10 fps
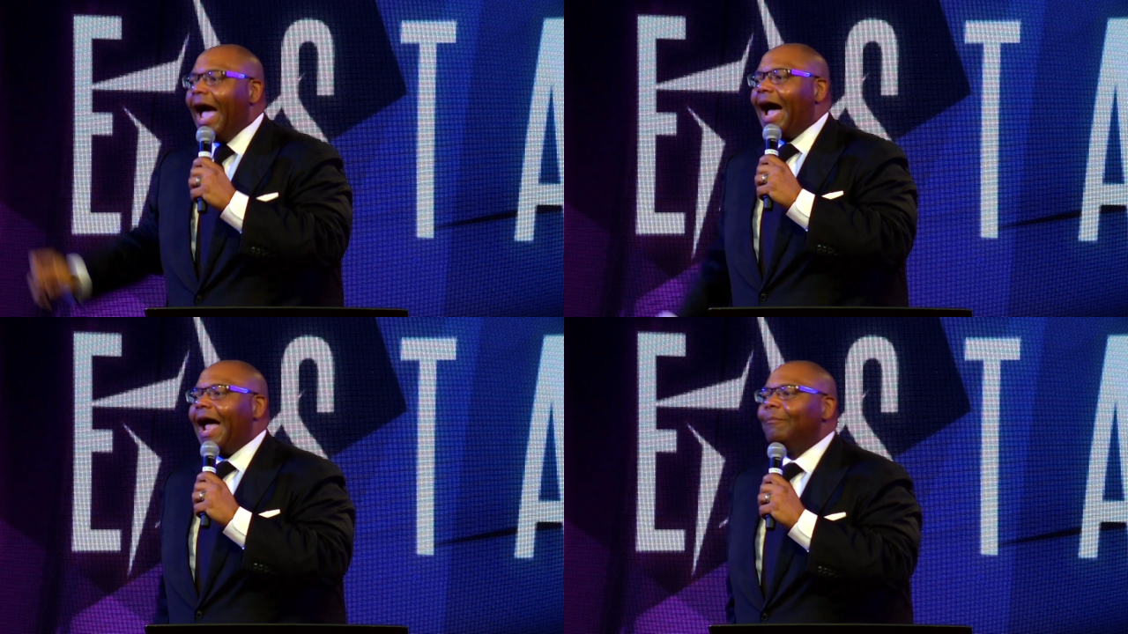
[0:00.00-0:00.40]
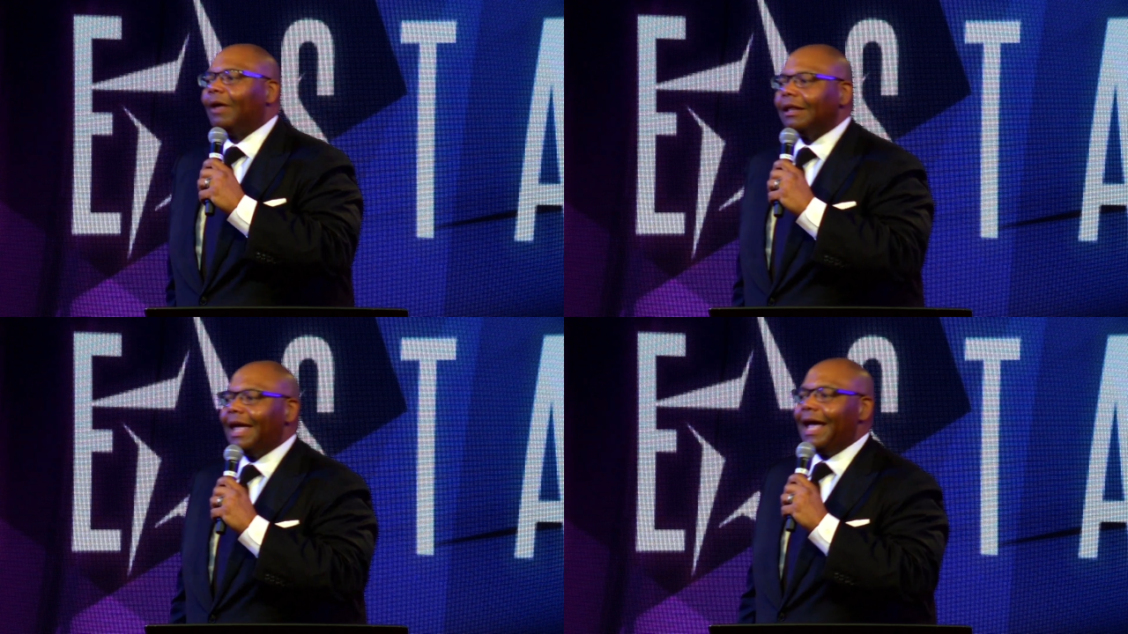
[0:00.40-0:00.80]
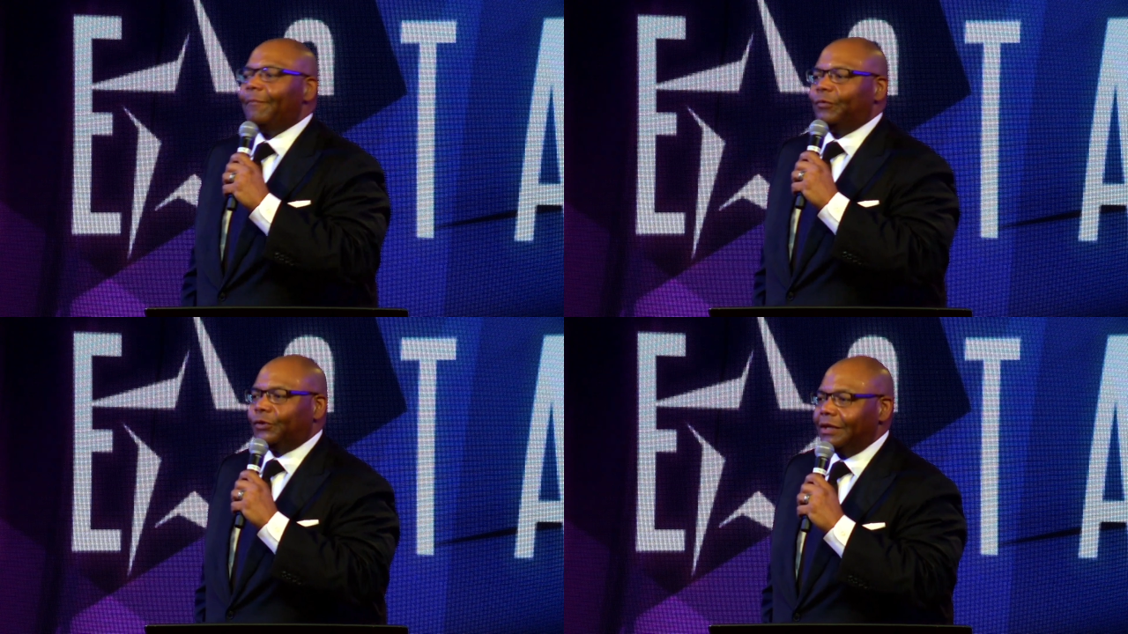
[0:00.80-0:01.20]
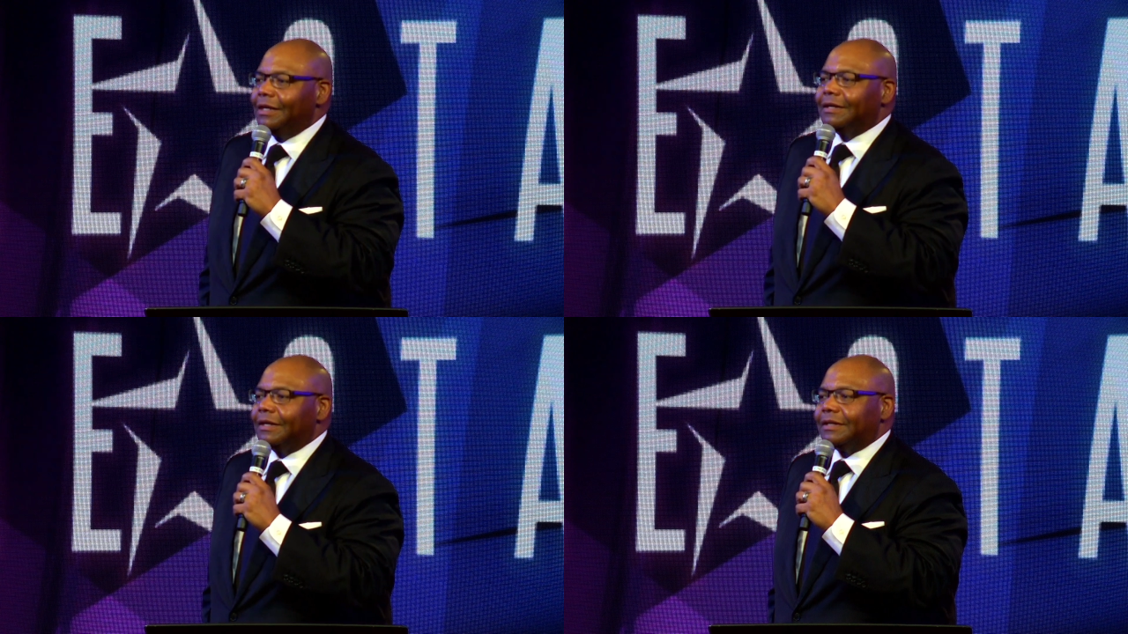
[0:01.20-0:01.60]
I'm glad
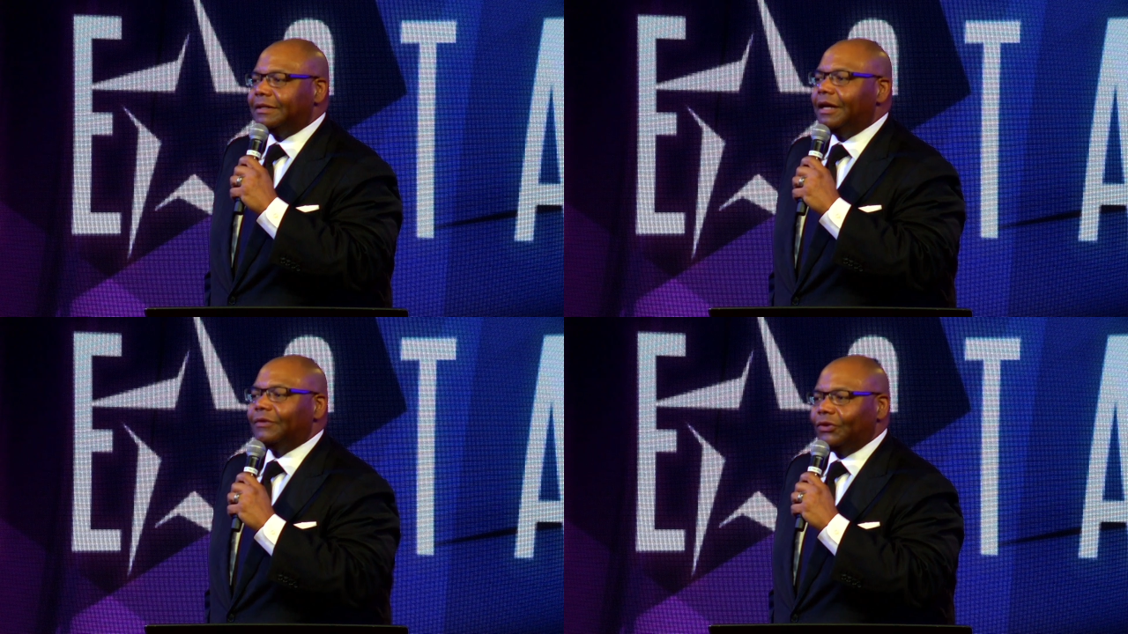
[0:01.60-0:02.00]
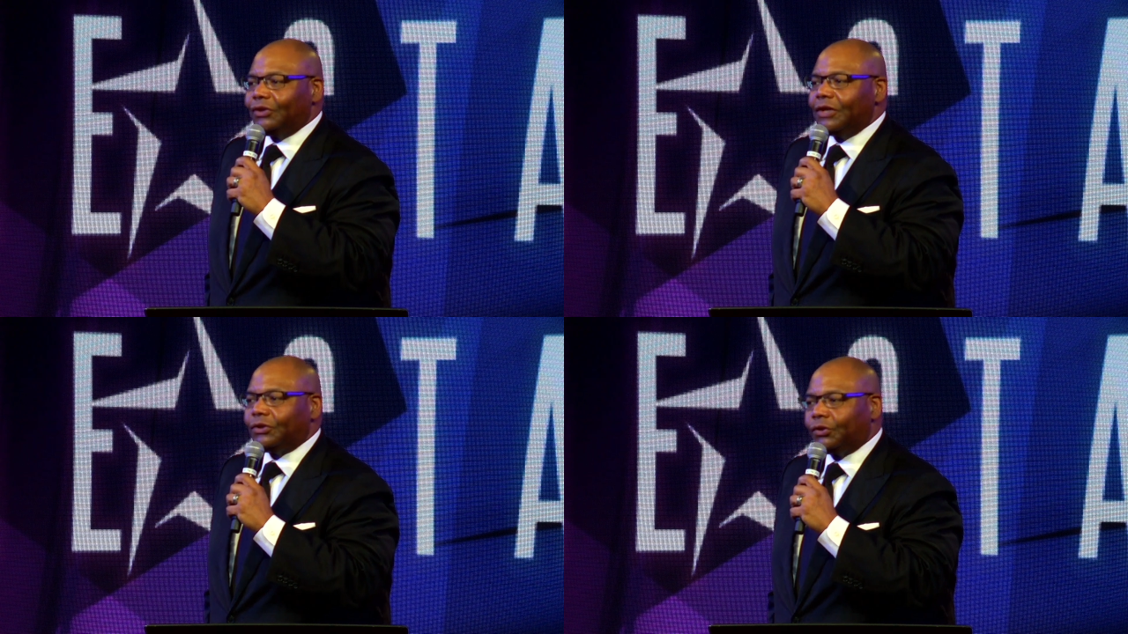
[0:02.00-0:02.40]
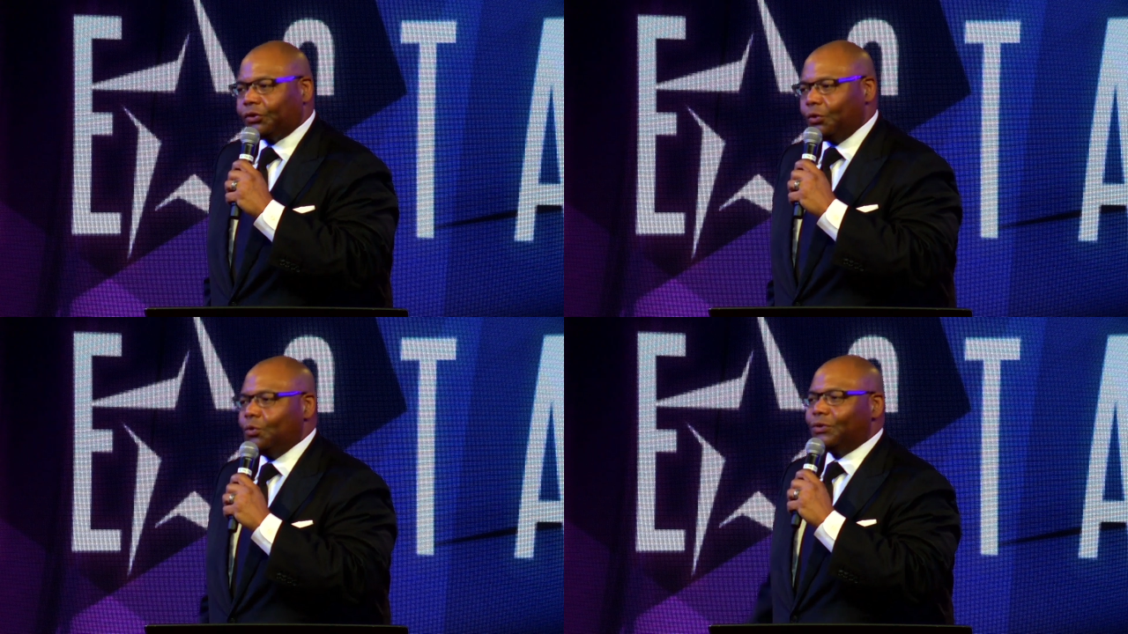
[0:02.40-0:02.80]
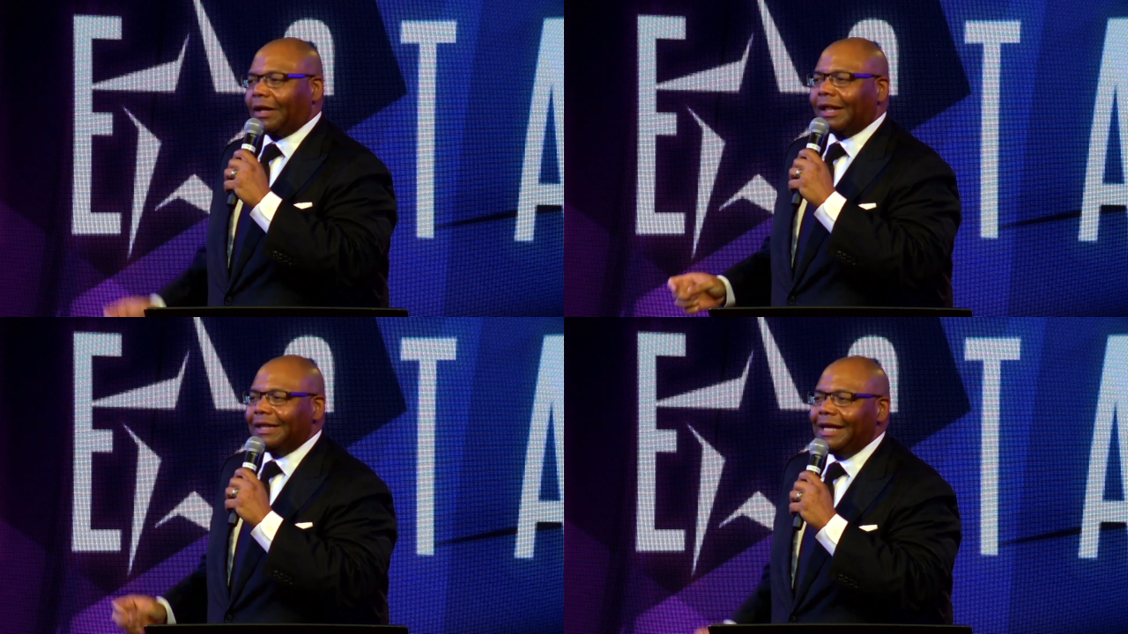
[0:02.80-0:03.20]
Jesus doesn't just choose
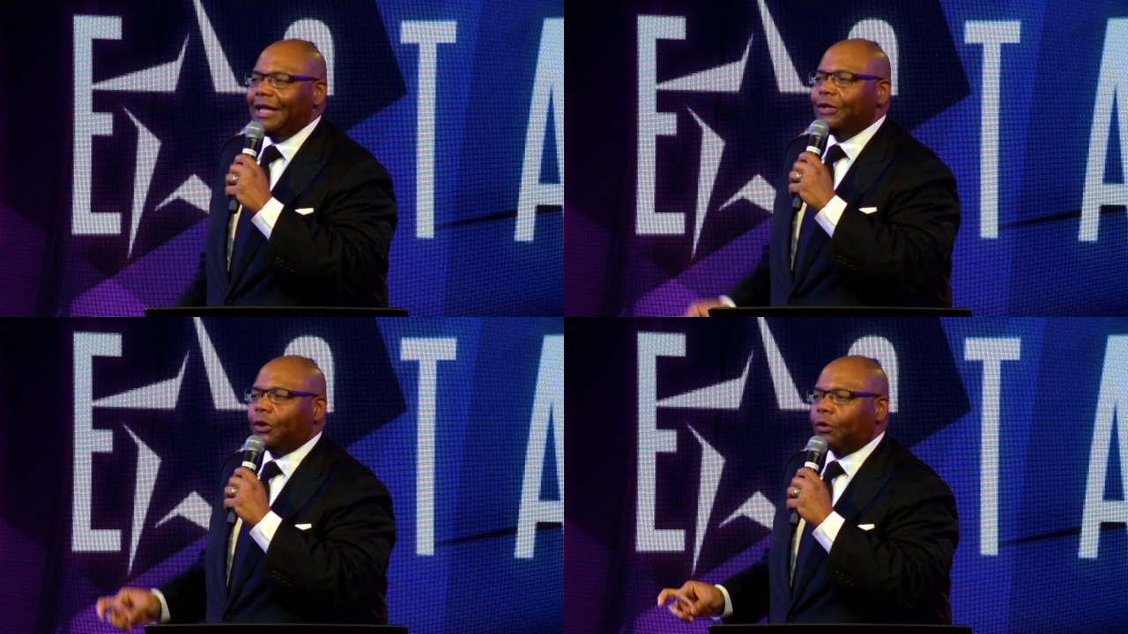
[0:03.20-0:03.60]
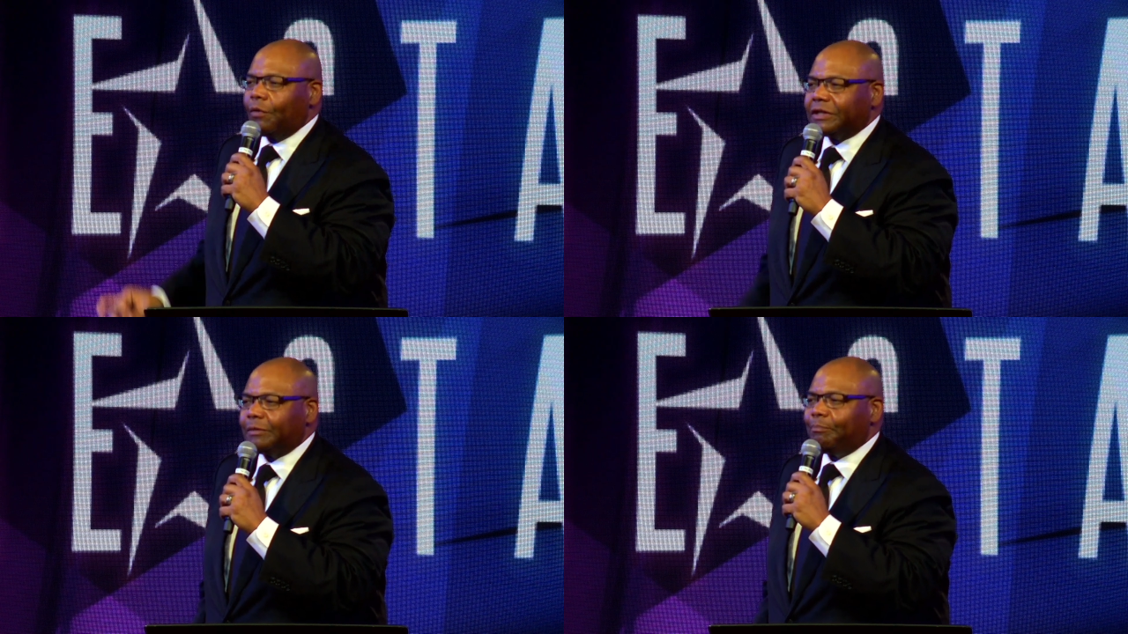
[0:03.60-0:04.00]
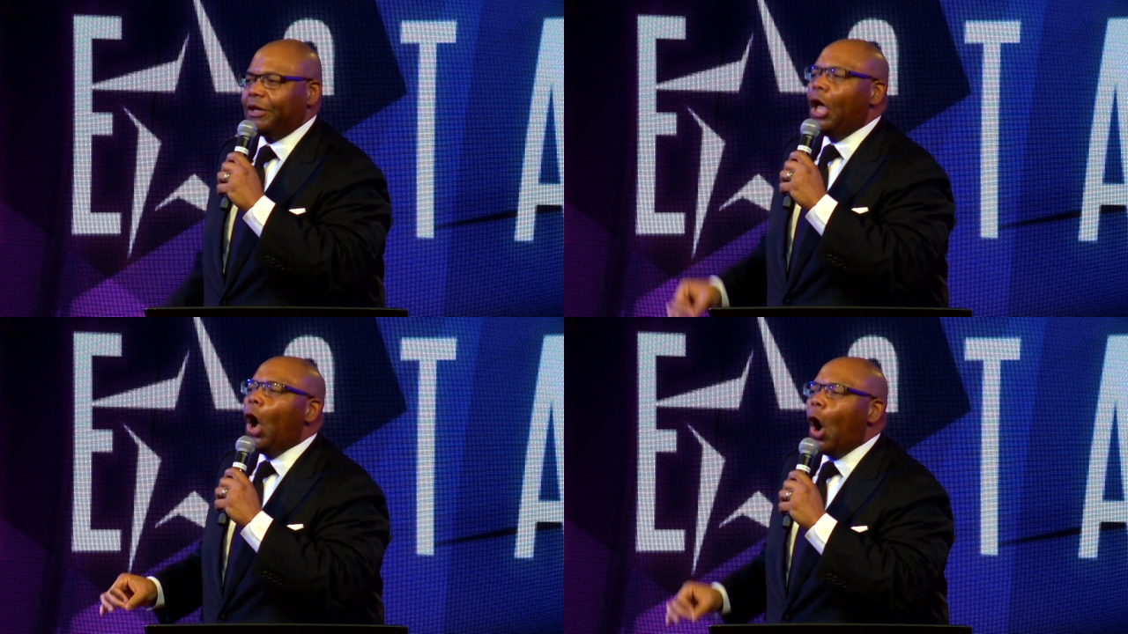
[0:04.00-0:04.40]
clean, crispy,